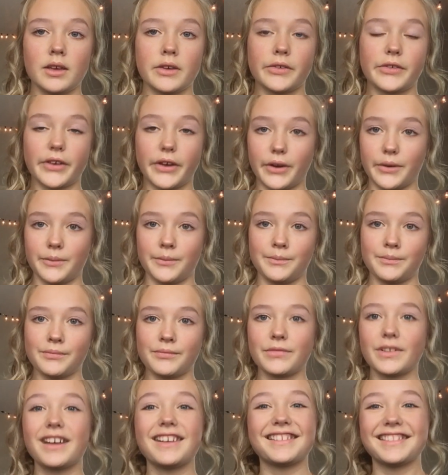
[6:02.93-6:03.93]
So,
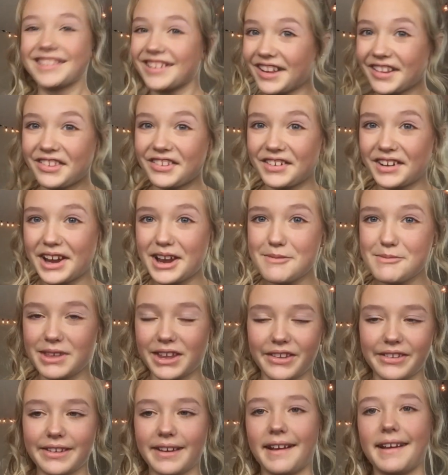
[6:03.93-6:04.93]
let's name
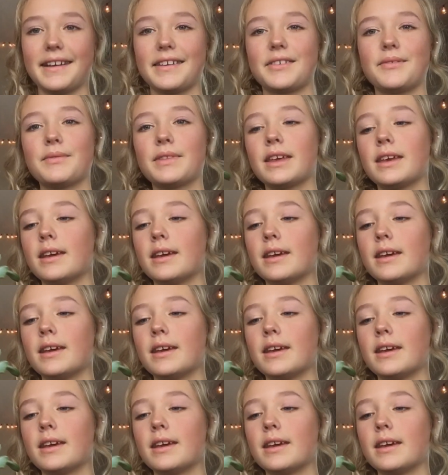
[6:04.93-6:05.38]
these guys.